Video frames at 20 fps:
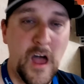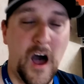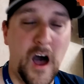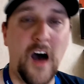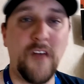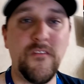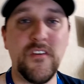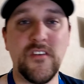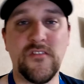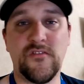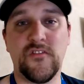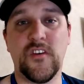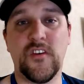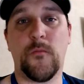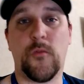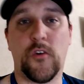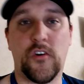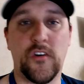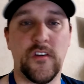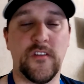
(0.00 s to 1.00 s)
Obviously,
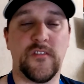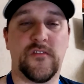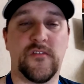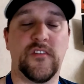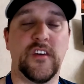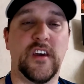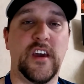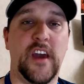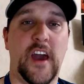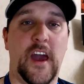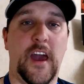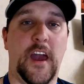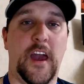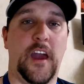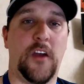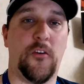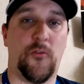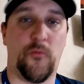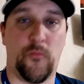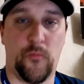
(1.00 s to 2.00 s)
we're going to see
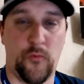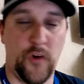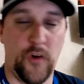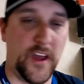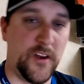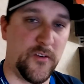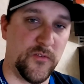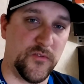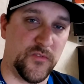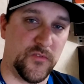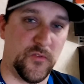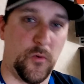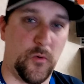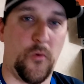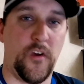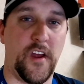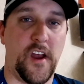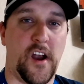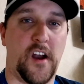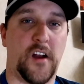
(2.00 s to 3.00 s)
a greater
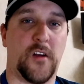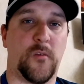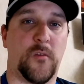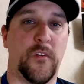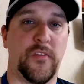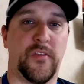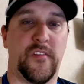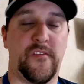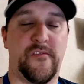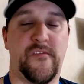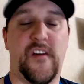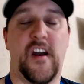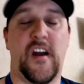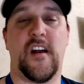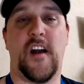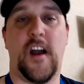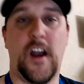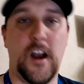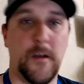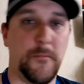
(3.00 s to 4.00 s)
story arc with the
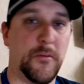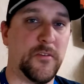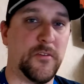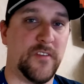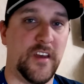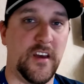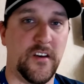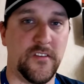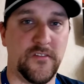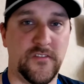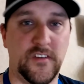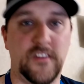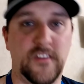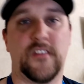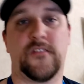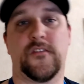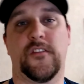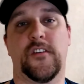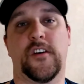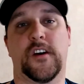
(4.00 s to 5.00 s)
Far Harbor DLC
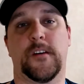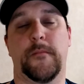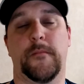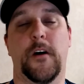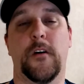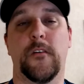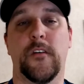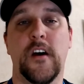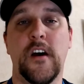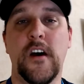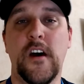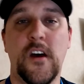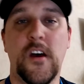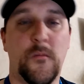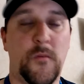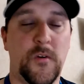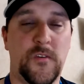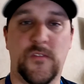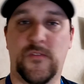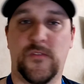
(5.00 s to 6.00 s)
that's going to come out,
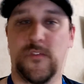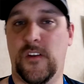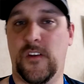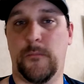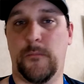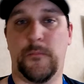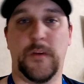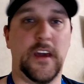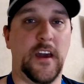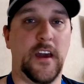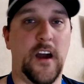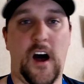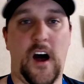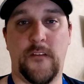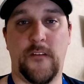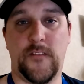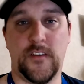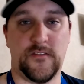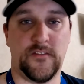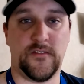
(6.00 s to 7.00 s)
which is going to be
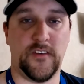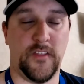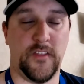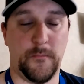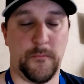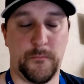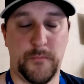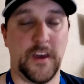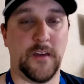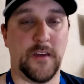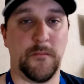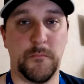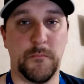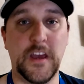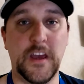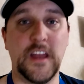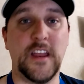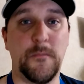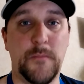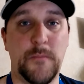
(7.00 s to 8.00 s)
obviously the big
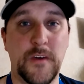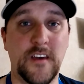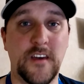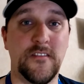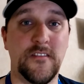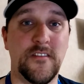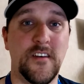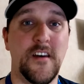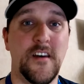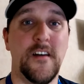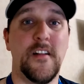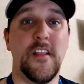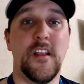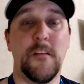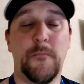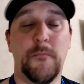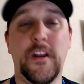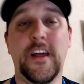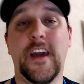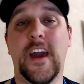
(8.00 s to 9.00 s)
meaty
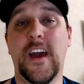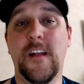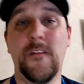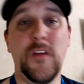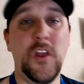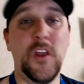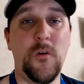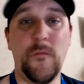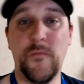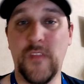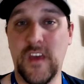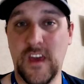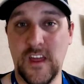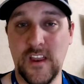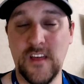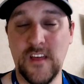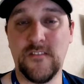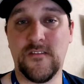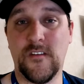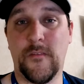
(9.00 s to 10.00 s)
piece. But again,
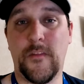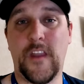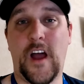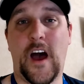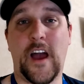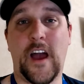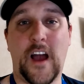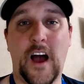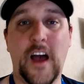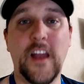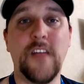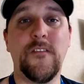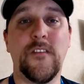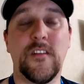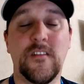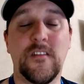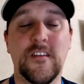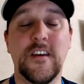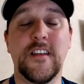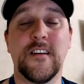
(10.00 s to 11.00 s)
it is something I kind
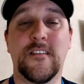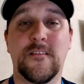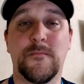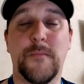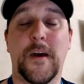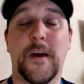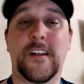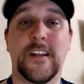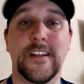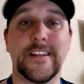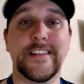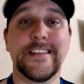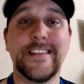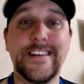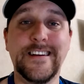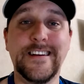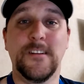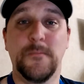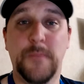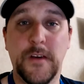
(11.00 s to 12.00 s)
of did expect a
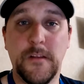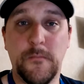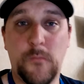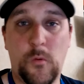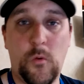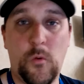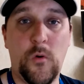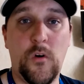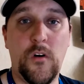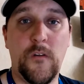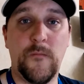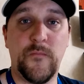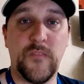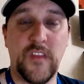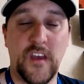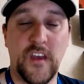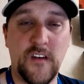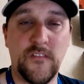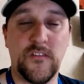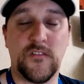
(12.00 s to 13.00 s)
little bit more
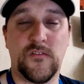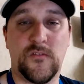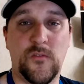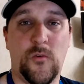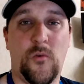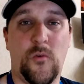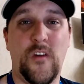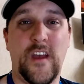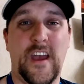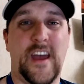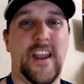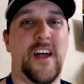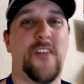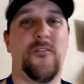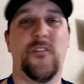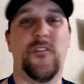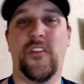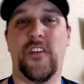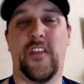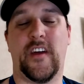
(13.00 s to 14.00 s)
of the story, and I
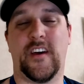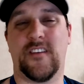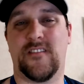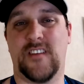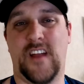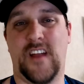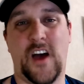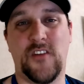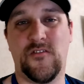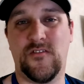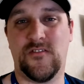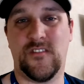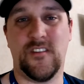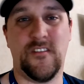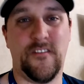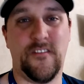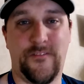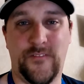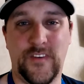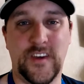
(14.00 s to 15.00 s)
really, like I said, I just
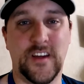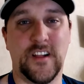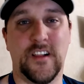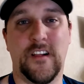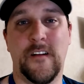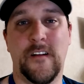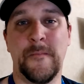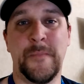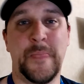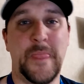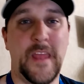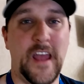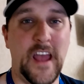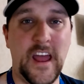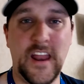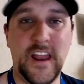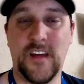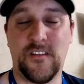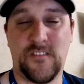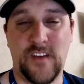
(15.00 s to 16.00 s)
didn't feel
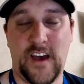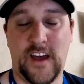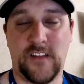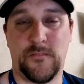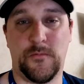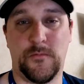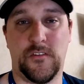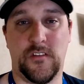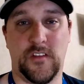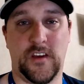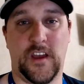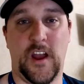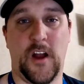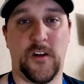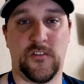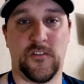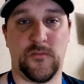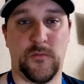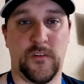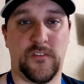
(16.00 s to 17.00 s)
any attachment to the
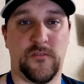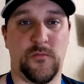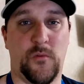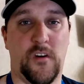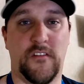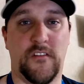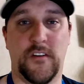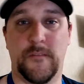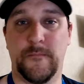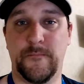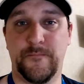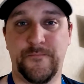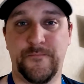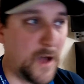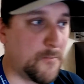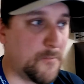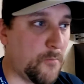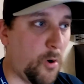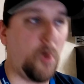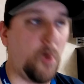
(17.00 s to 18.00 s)
characters whatsoever.
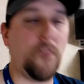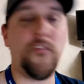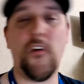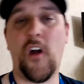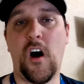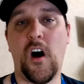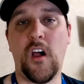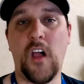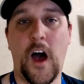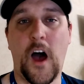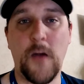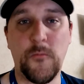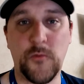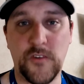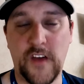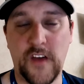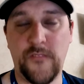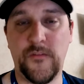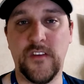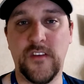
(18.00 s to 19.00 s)
Overall, I
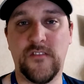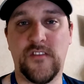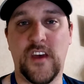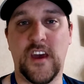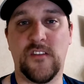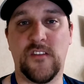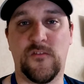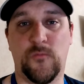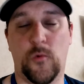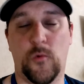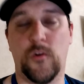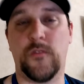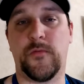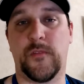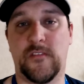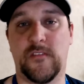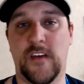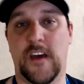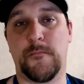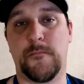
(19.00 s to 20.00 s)
would definitely say it's
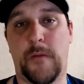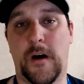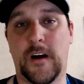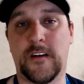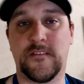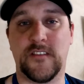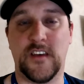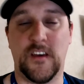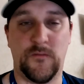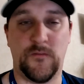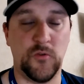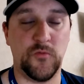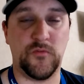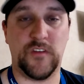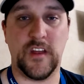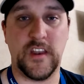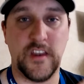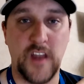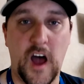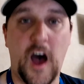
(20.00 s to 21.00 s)
worth the $10 if you
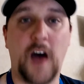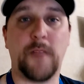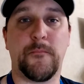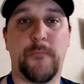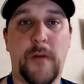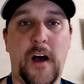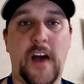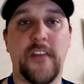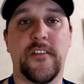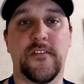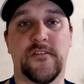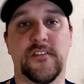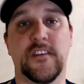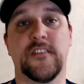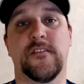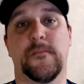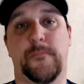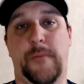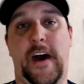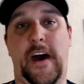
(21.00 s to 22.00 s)
did not buy the
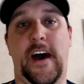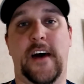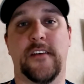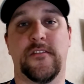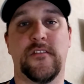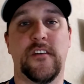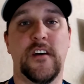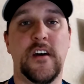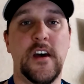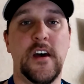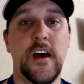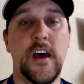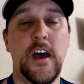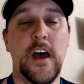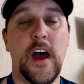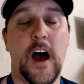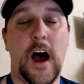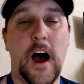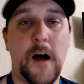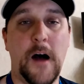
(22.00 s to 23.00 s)
season pass.
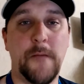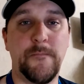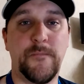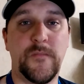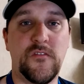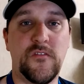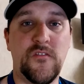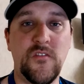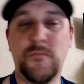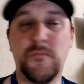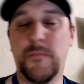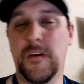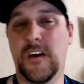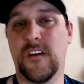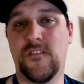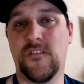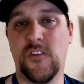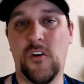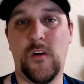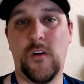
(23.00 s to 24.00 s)
Just
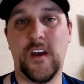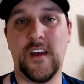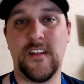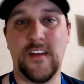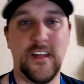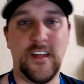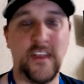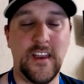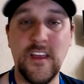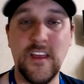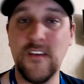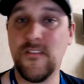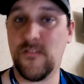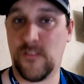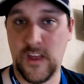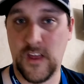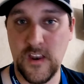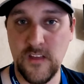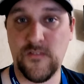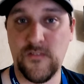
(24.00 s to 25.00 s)
because it
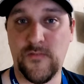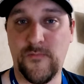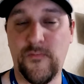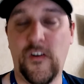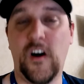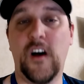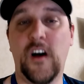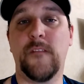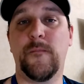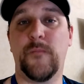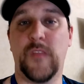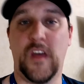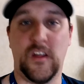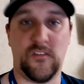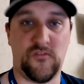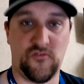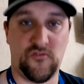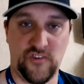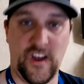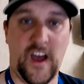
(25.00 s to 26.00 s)
is fun,
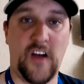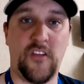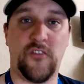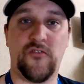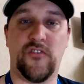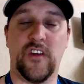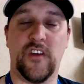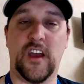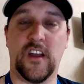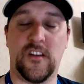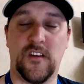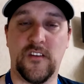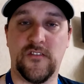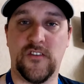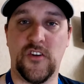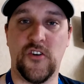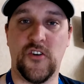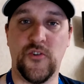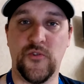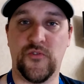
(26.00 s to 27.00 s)
it's challenging, it
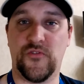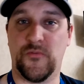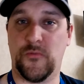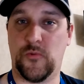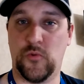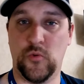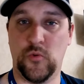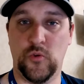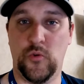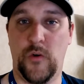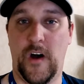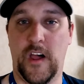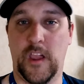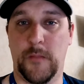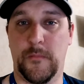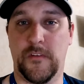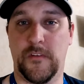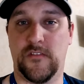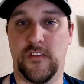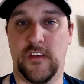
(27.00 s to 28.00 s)
does introduce some cool new
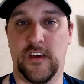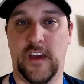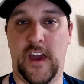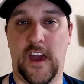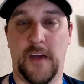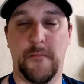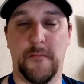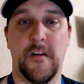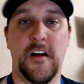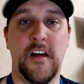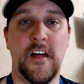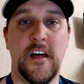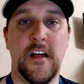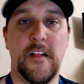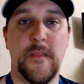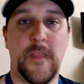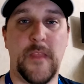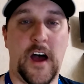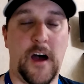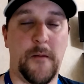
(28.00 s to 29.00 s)
elements to the game.
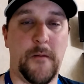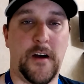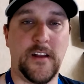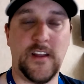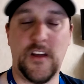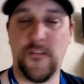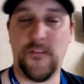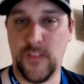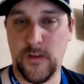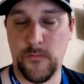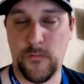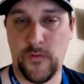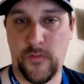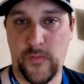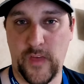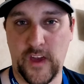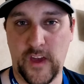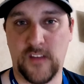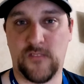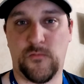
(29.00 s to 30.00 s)
I definitely
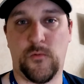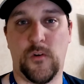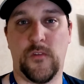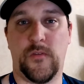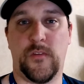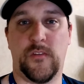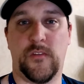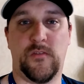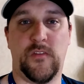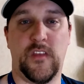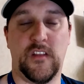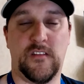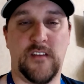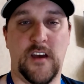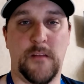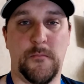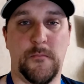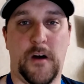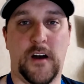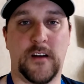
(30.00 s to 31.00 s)
would think it's worth the
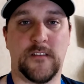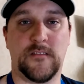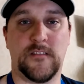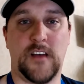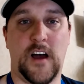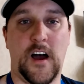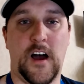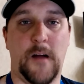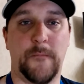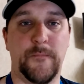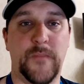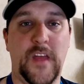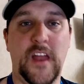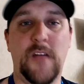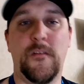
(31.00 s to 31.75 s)
$10.